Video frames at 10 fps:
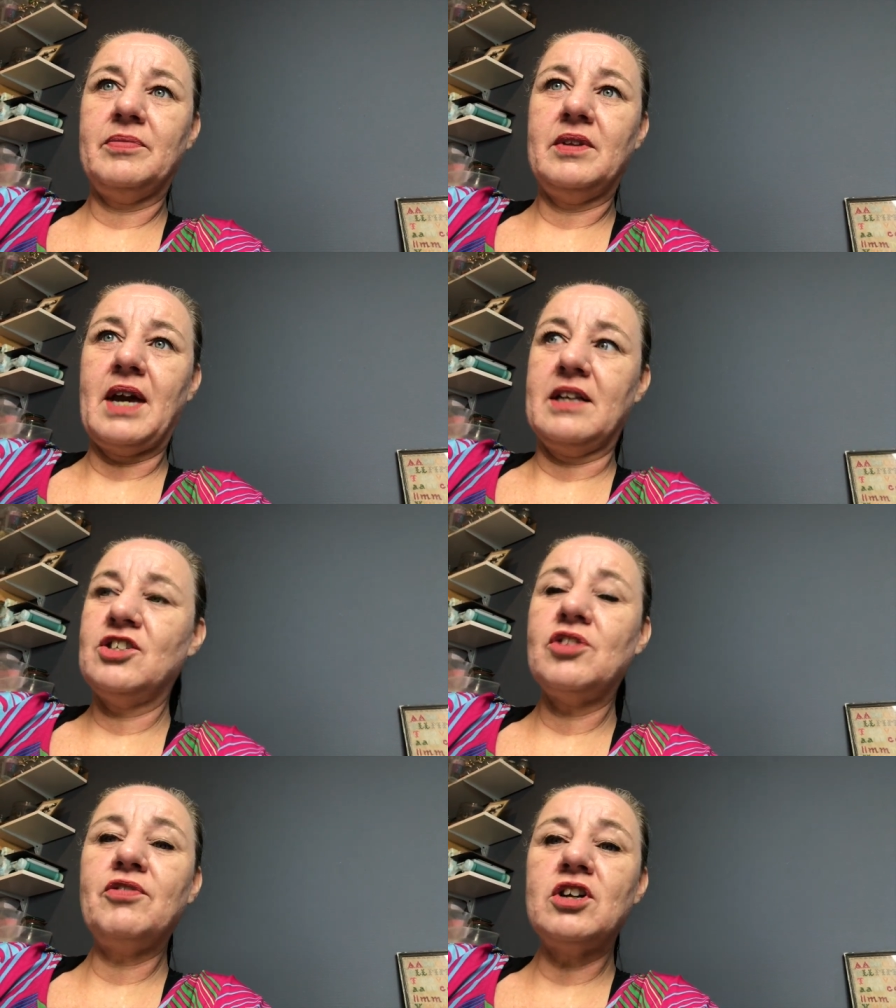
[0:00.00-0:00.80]
yeah,
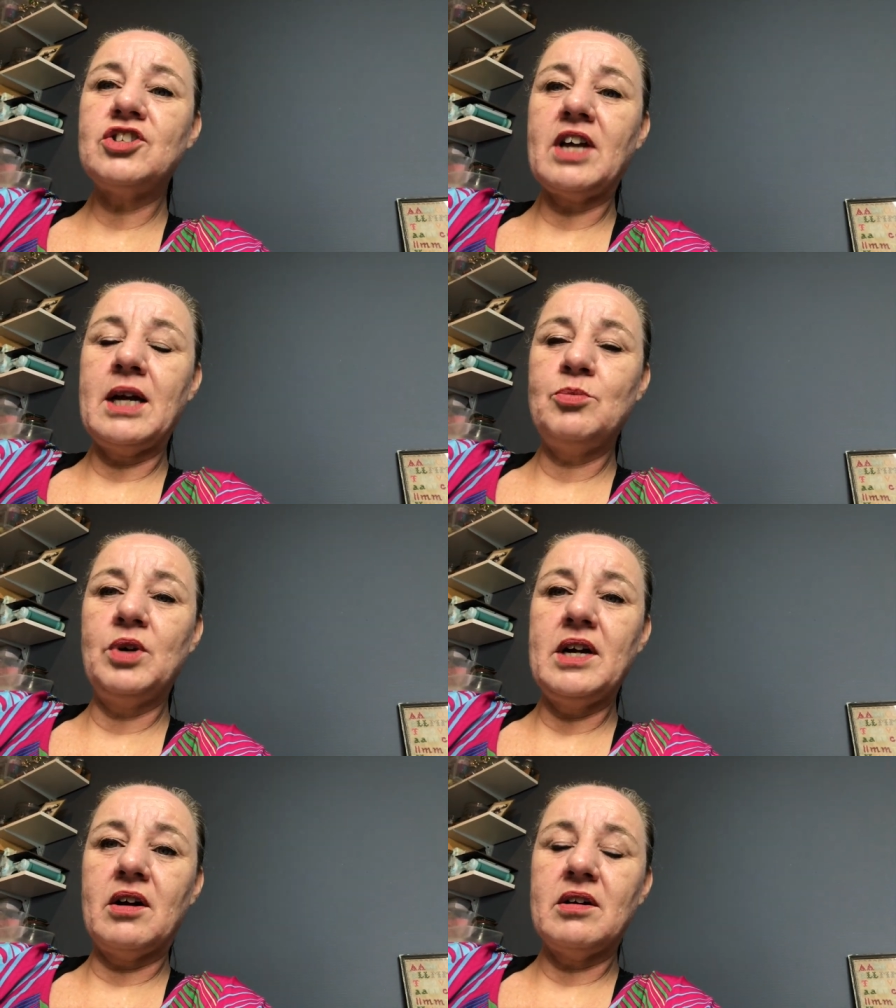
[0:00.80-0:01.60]
it's the first time
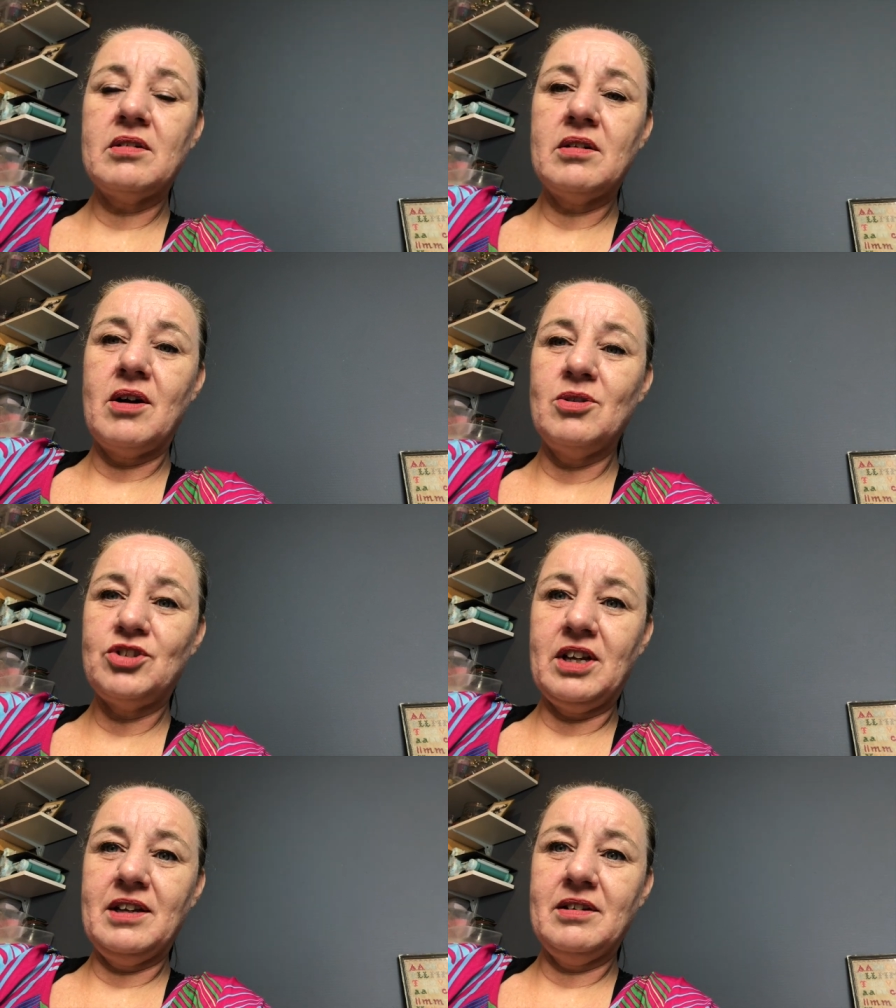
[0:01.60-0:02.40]
we are
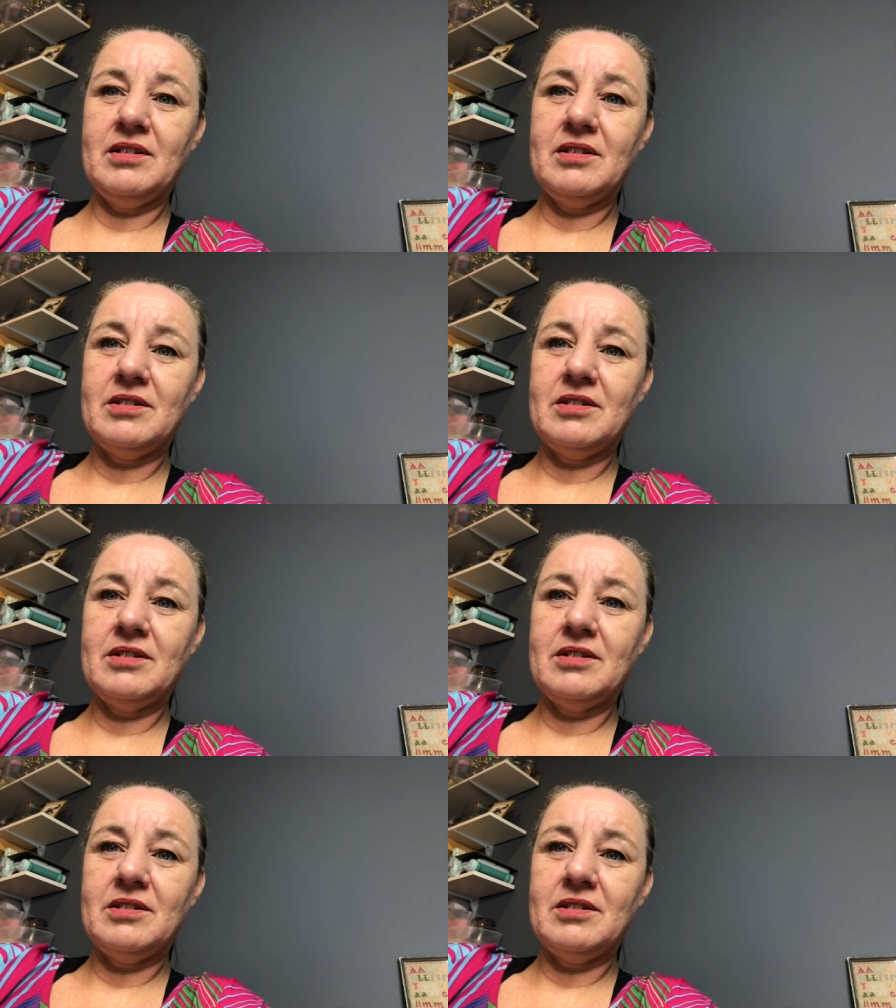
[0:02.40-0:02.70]
hosting